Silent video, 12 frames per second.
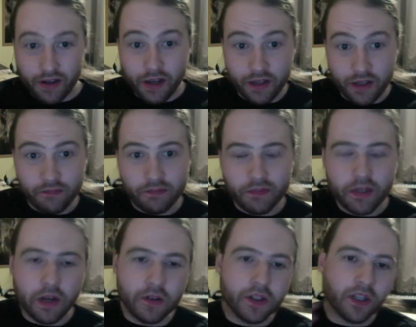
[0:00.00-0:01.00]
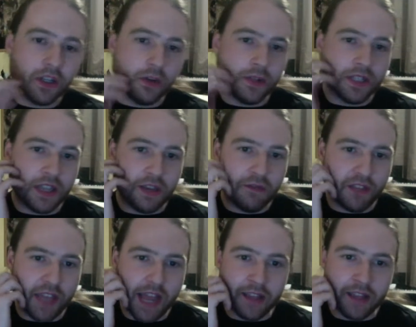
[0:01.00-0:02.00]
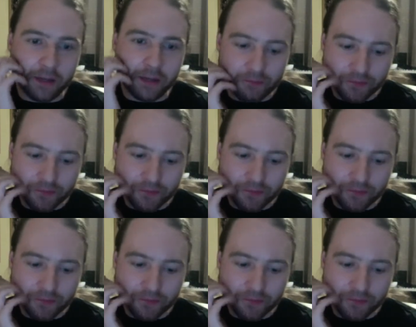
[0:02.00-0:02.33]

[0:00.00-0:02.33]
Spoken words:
and continuity for the ending.